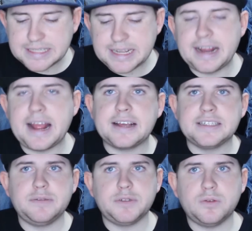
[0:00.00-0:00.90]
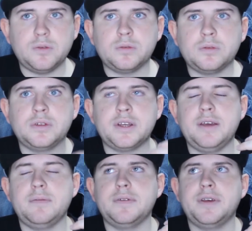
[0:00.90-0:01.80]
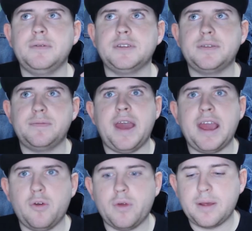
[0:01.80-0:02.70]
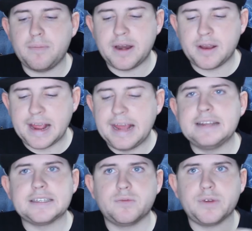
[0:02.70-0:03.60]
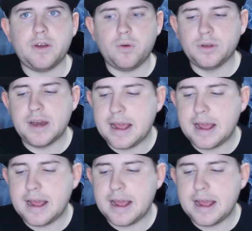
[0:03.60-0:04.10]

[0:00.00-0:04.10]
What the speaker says: saying that because he was old. He was angry, but like he doesn't really hold it